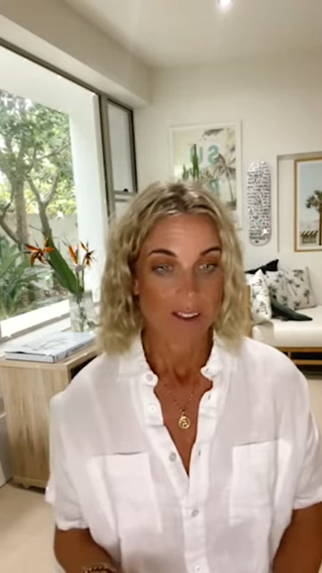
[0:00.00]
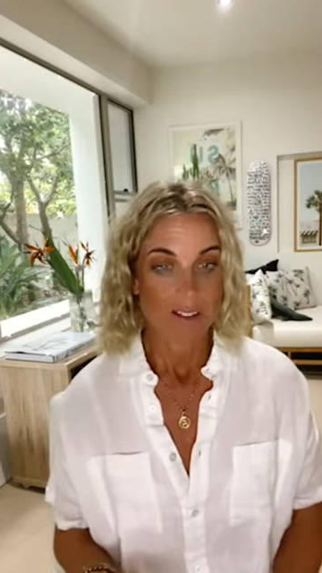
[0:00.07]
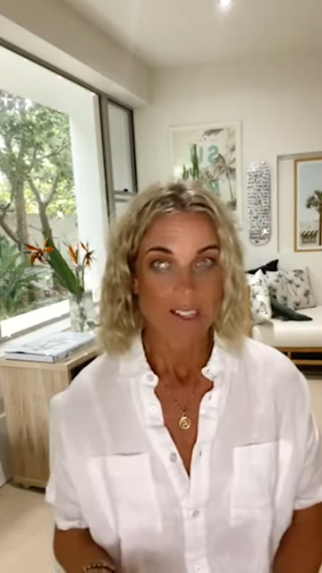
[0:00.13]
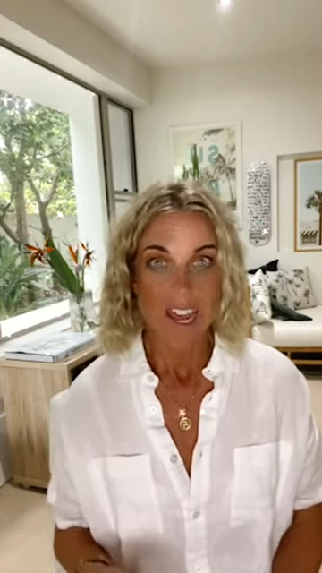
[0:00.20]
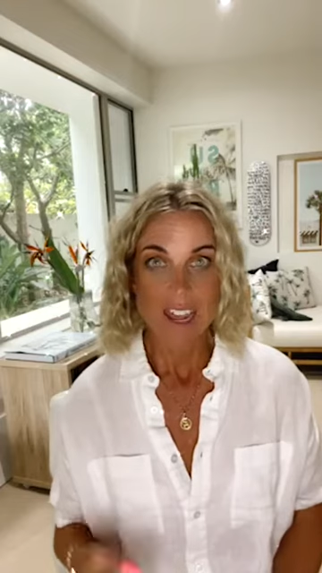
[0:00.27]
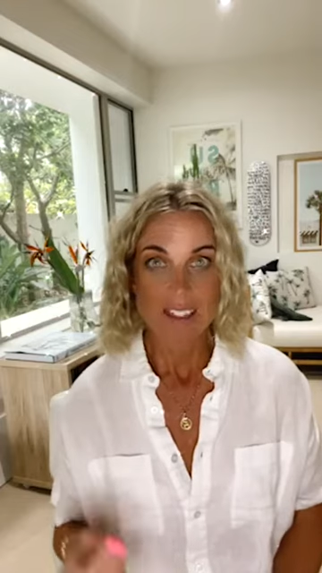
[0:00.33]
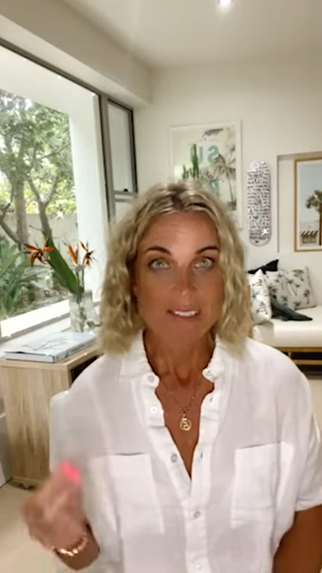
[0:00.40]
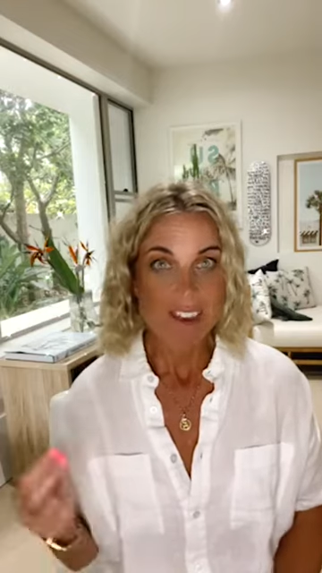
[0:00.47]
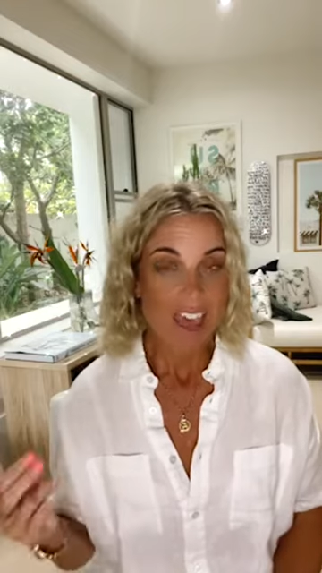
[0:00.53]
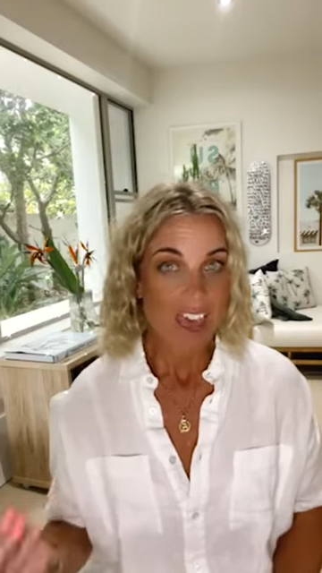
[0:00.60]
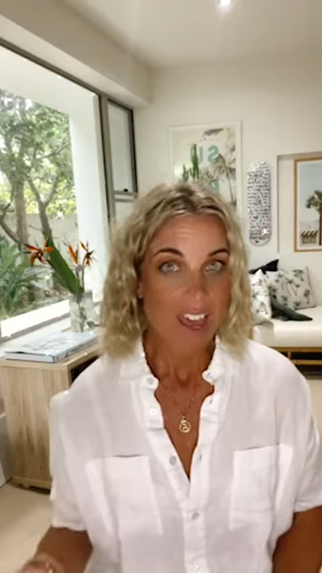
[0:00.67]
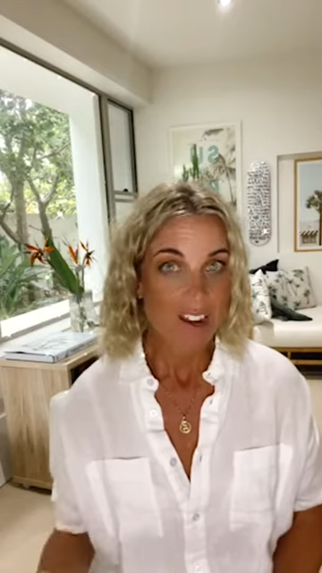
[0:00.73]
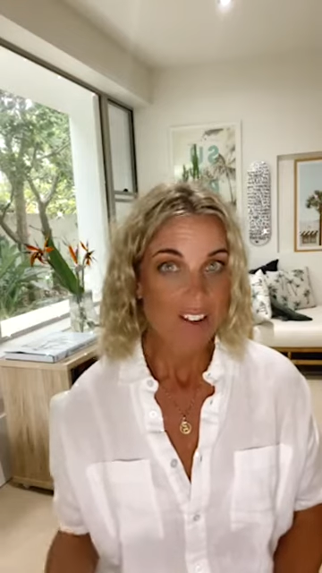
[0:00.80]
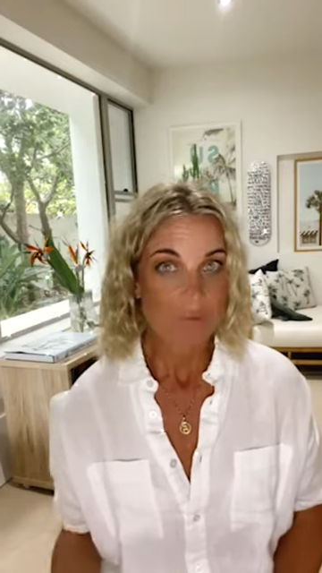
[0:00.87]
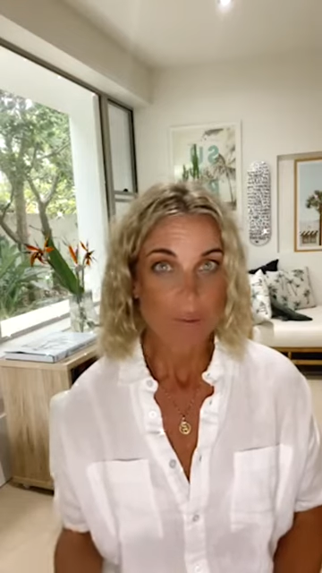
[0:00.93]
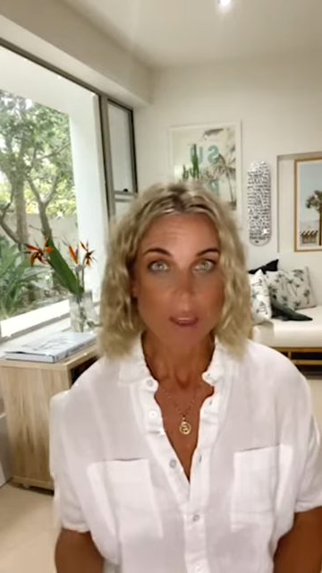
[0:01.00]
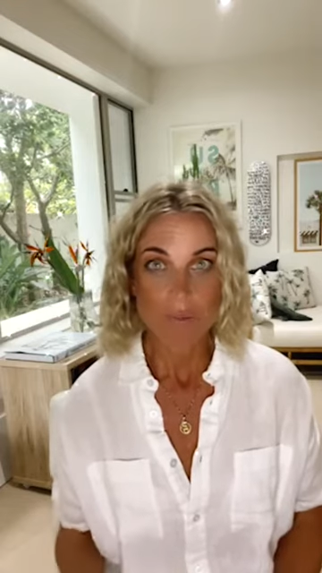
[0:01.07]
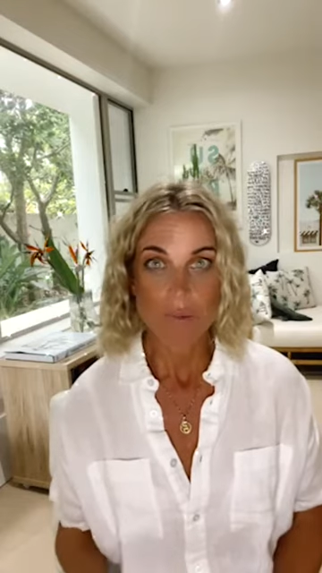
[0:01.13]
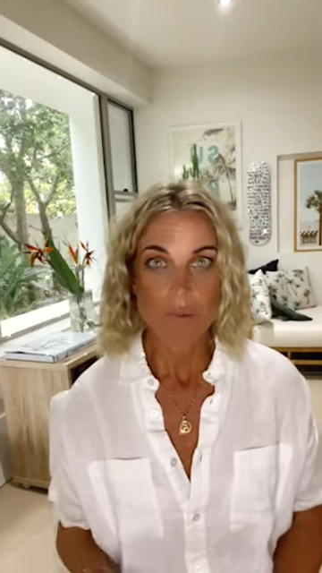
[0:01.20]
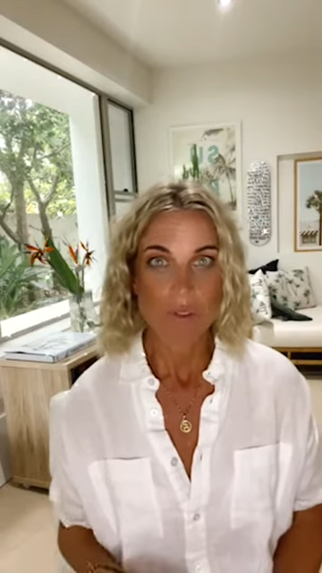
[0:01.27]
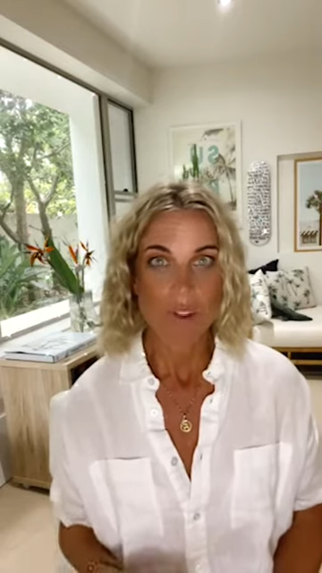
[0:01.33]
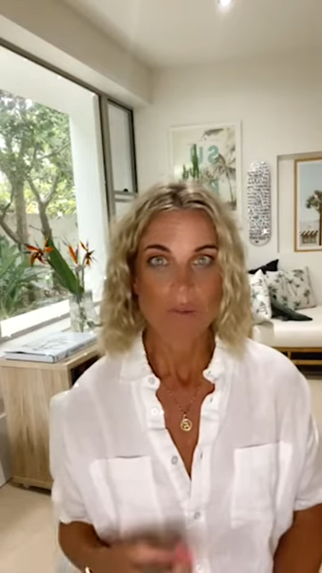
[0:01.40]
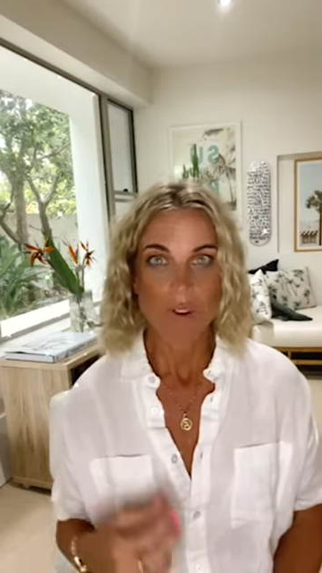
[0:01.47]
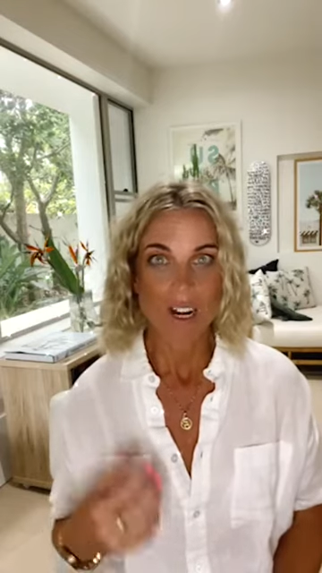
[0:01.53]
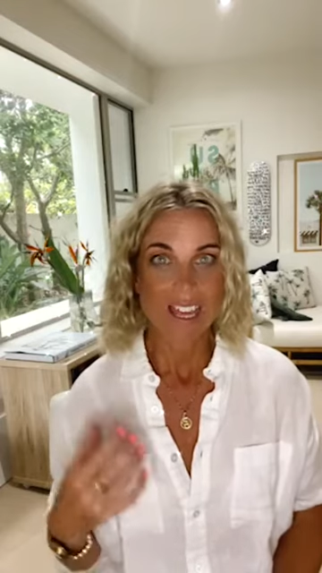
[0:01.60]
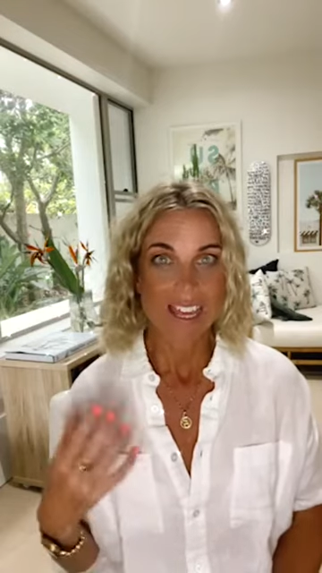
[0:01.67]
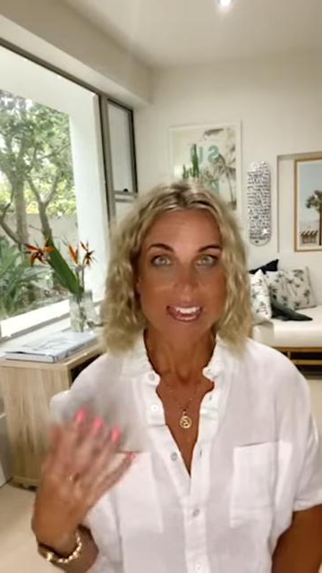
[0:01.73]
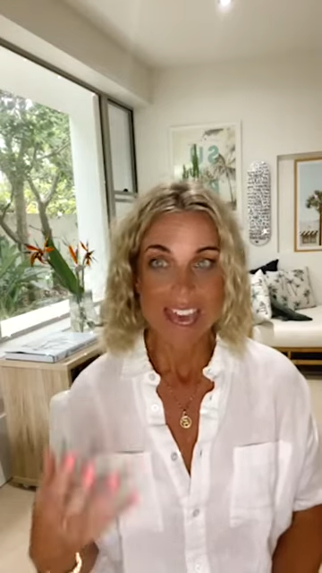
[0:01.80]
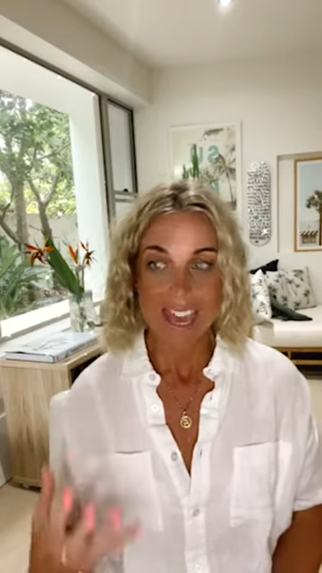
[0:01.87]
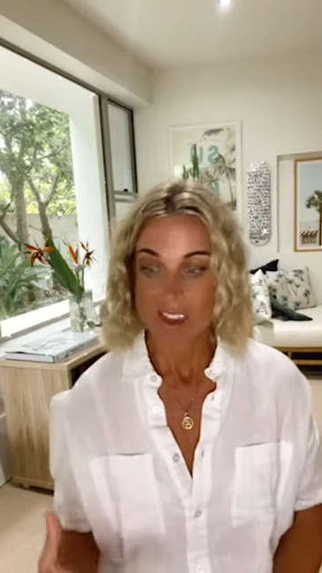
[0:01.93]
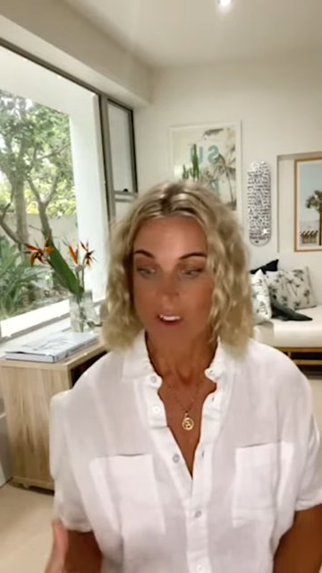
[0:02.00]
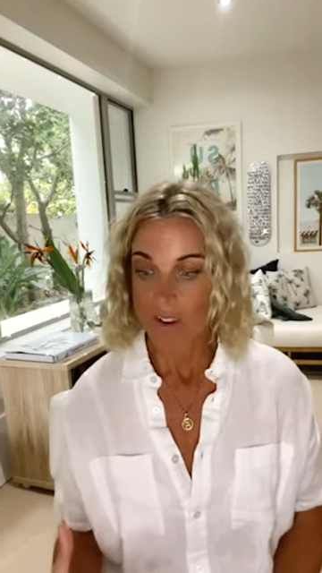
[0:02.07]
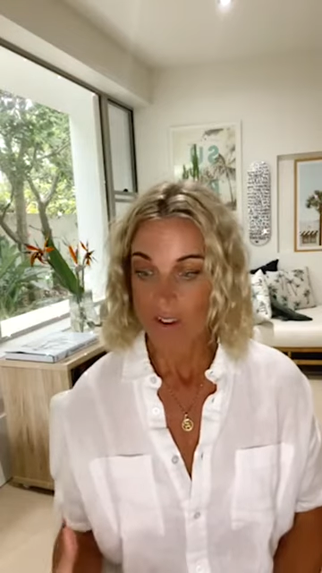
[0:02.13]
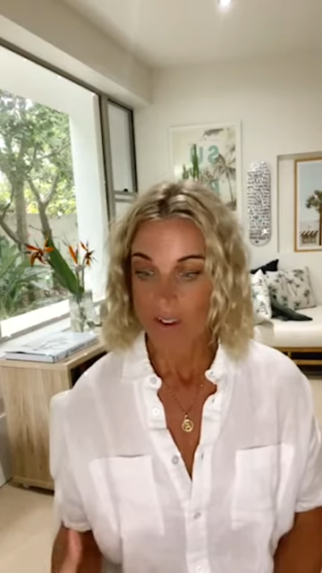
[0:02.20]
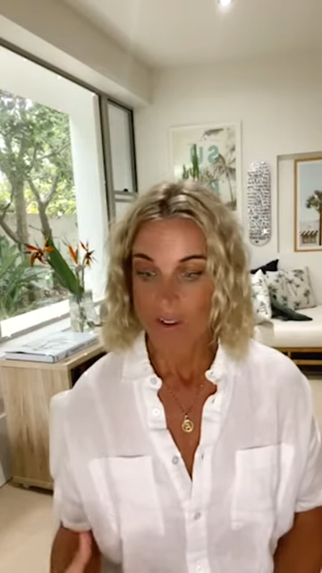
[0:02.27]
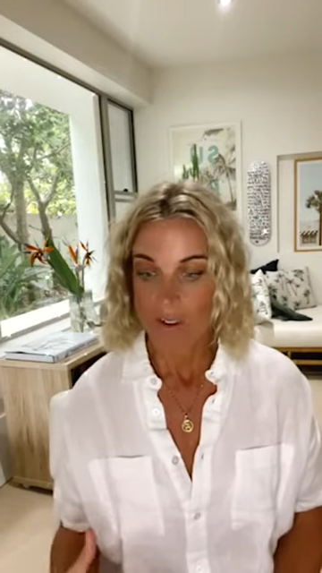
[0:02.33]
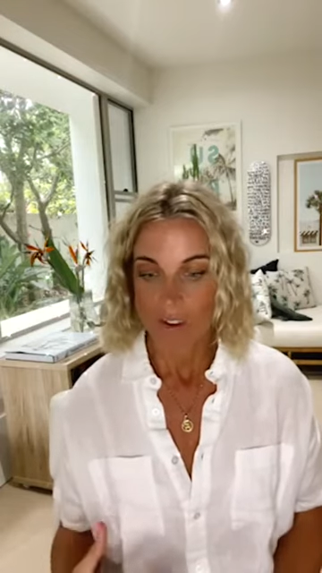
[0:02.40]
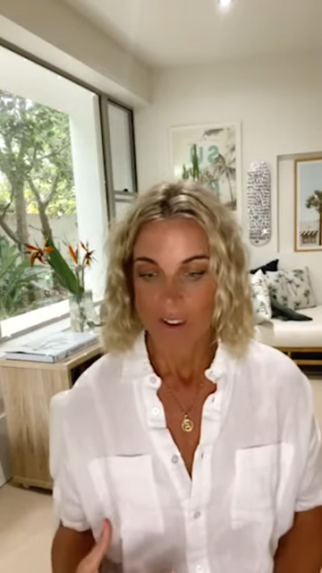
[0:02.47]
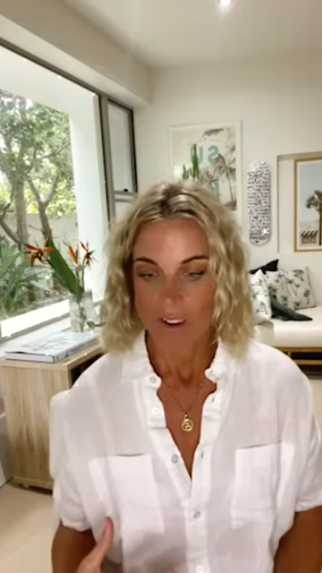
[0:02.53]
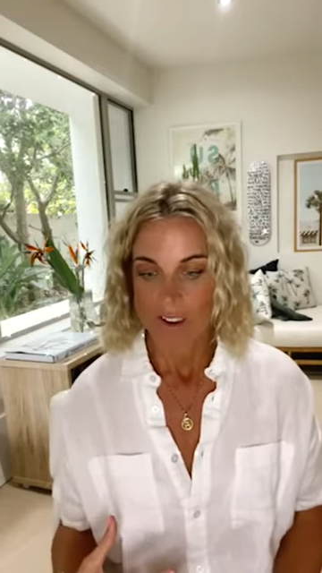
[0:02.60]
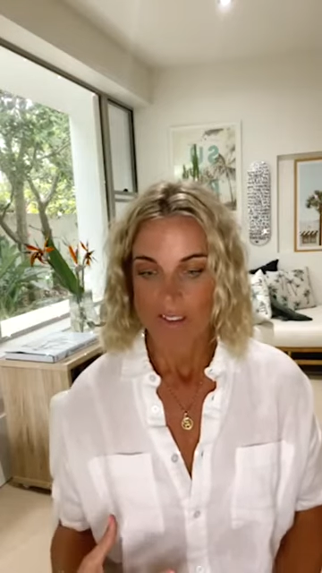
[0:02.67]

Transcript: take the hand of people that really get you,